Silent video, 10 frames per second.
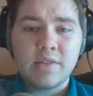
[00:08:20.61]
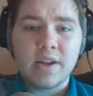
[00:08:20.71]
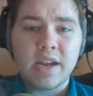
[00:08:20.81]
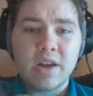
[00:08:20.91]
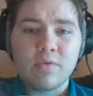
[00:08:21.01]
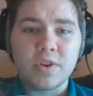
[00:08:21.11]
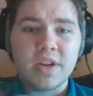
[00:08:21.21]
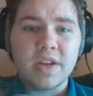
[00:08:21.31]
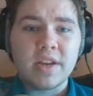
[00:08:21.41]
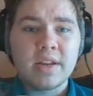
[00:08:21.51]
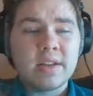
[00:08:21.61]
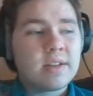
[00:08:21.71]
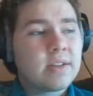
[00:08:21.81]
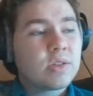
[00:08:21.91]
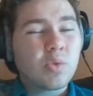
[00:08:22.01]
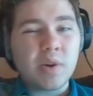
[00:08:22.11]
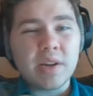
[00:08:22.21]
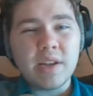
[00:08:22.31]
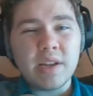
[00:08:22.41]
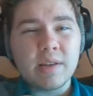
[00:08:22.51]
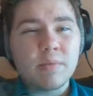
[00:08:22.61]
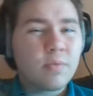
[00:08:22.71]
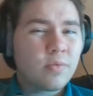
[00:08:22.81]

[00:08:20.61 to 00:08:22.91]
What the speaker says: that every 20,